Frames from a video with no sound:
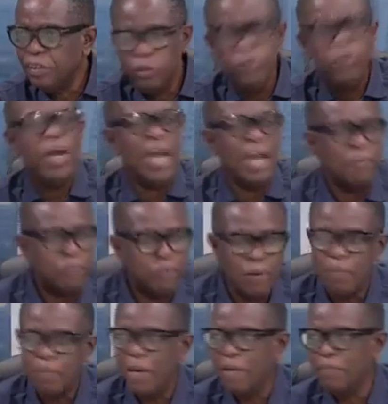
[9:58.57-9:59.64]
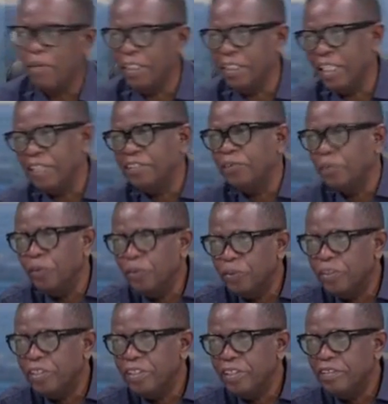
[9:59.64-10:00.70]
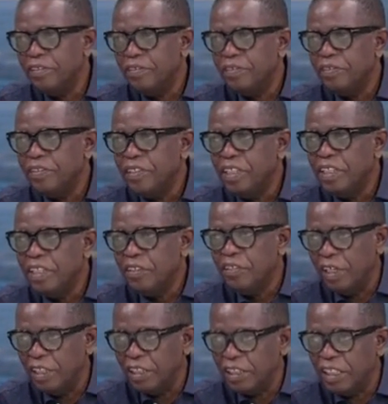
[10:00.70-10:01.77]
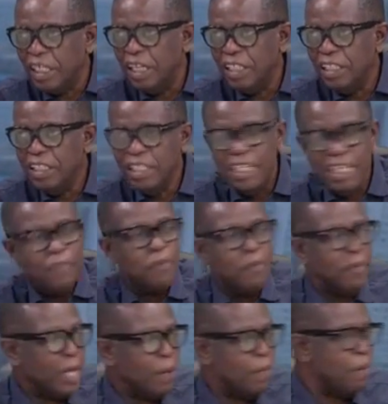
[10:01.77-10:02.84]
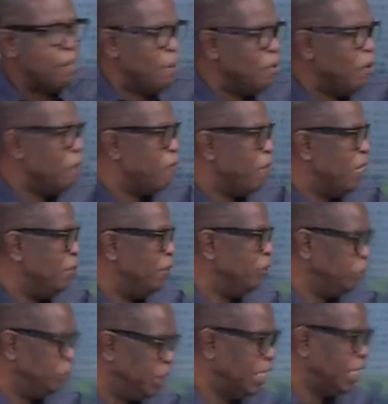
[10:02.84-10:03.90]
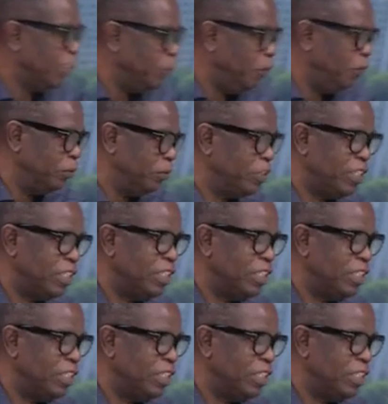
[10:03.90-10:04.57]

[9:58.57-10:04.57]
You have to abide by that oath. You understand? If you become a member of parliament, you take an oath.